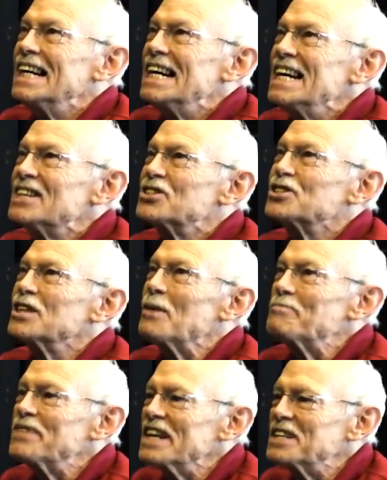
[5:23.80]
it's
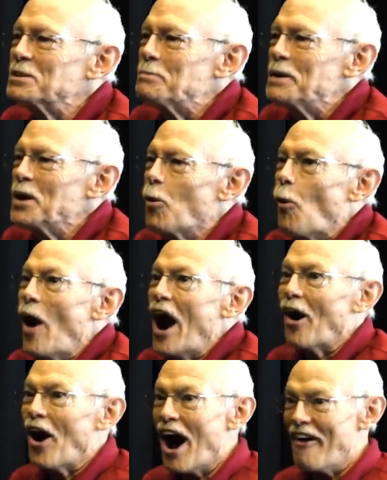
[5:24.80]
something to be
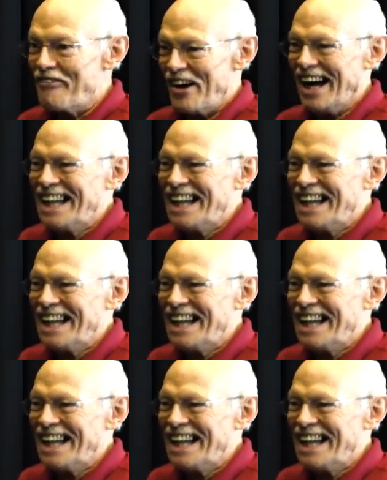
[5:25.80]
aware of